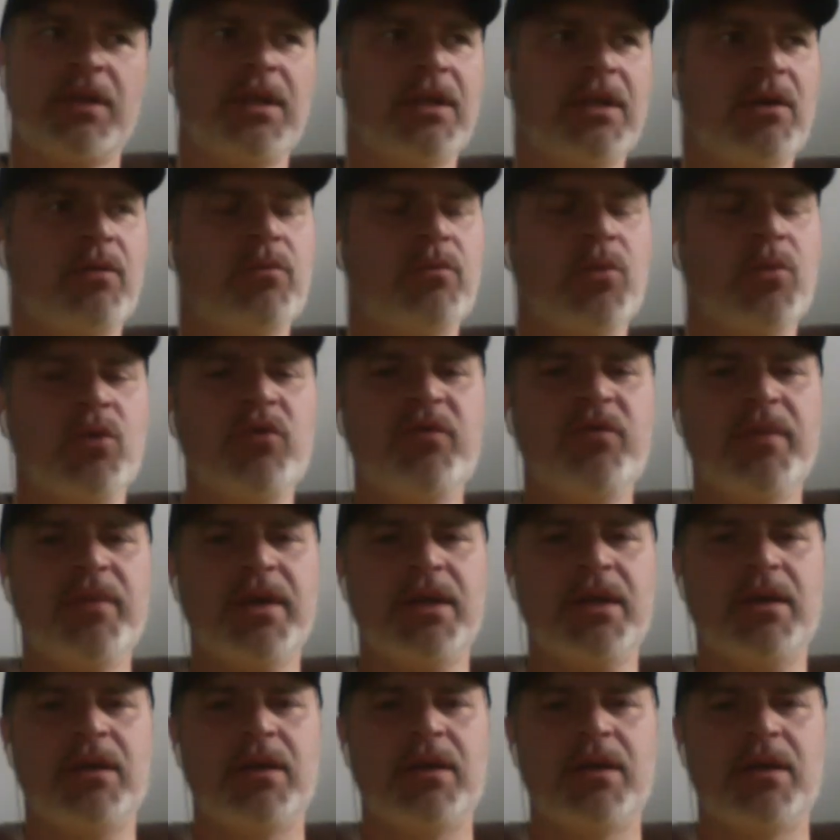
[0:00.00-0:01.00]
little
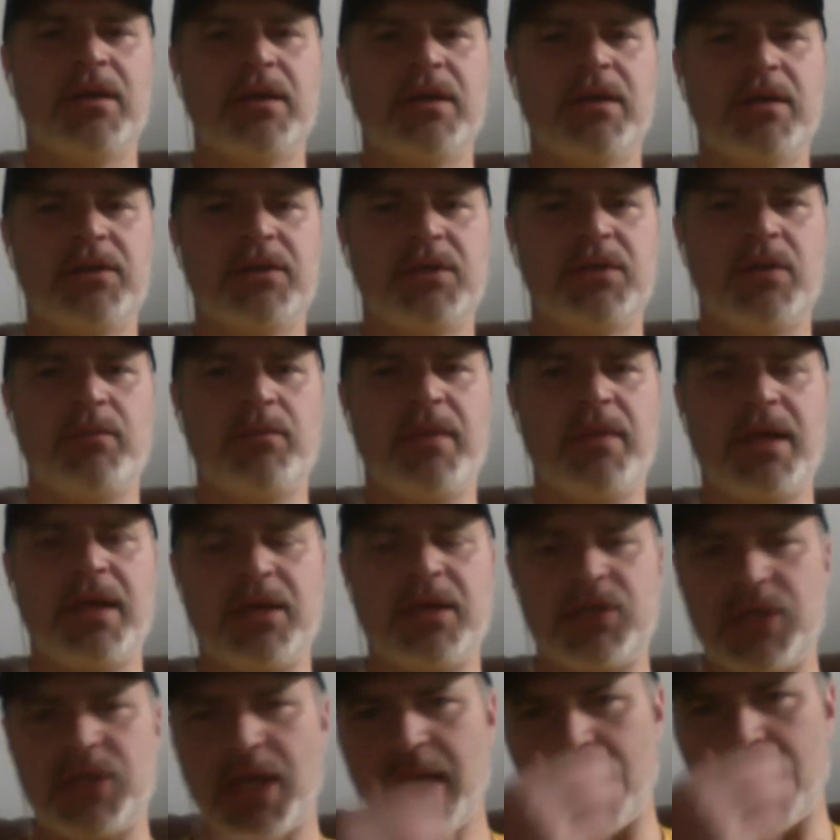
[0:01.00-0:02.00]
movement to make a
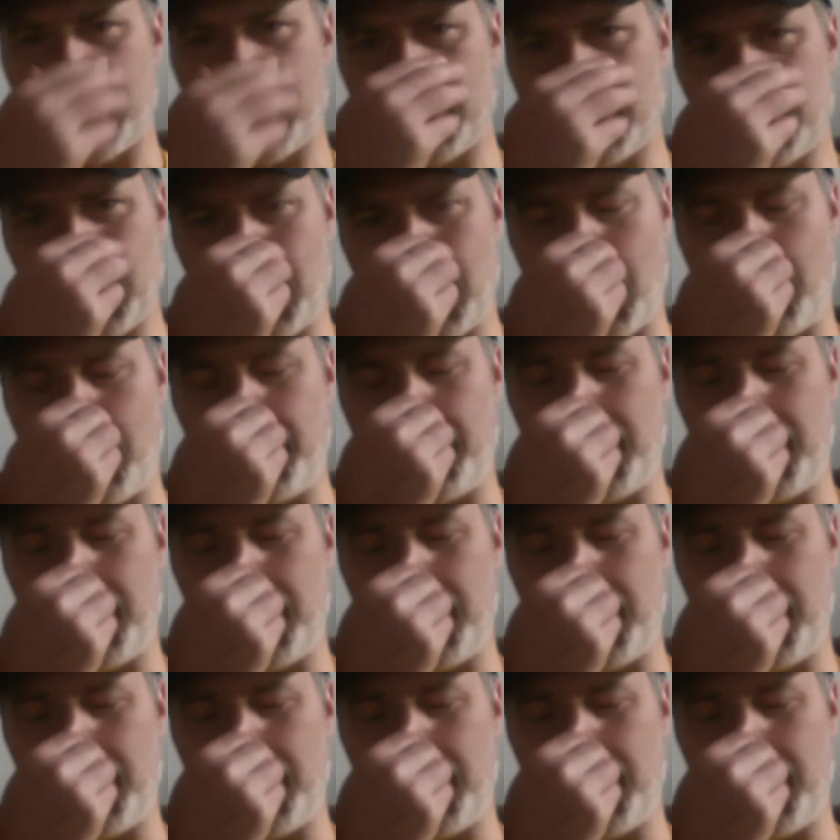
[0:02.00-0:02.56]
change you know